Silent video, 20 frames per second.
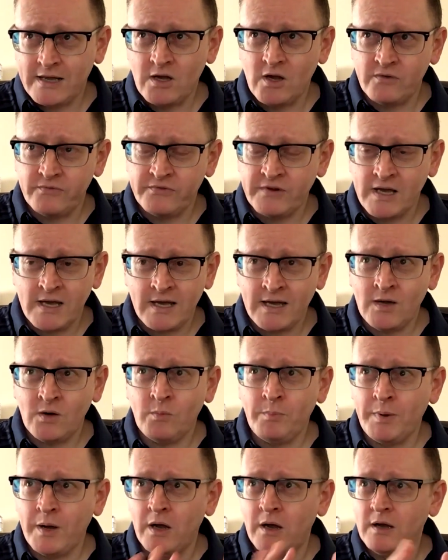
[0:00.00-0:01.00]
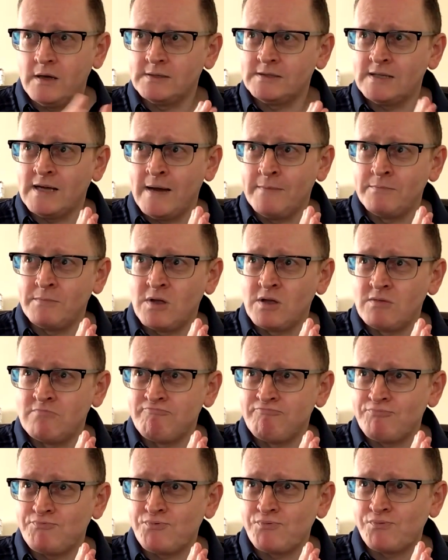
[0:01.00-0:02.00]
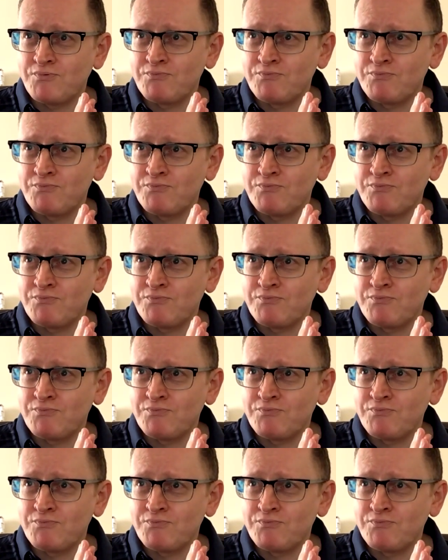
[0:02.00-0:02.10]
click off now, but I'm